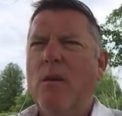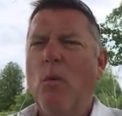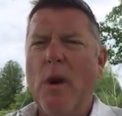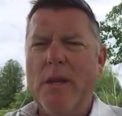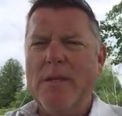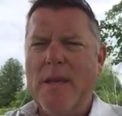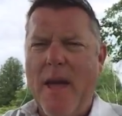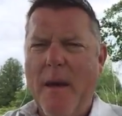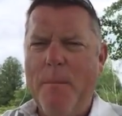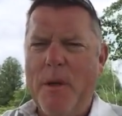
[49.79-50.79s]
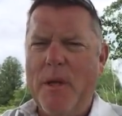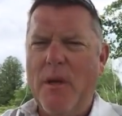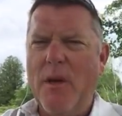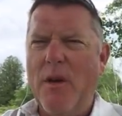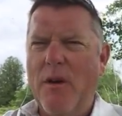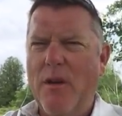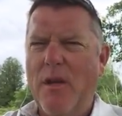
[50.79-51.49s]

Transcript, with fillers: what is happening here.